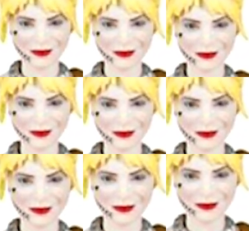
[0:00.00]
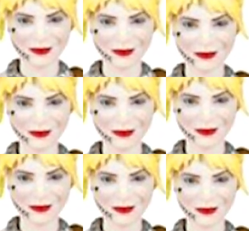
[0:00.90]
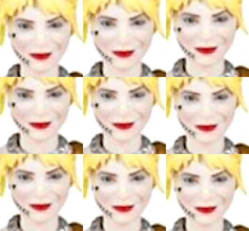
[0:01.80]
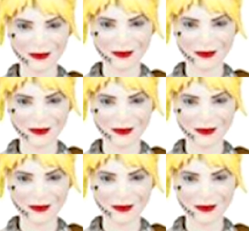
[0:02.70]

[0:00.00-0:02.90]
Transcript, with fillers: This is crap. What is this? What, what?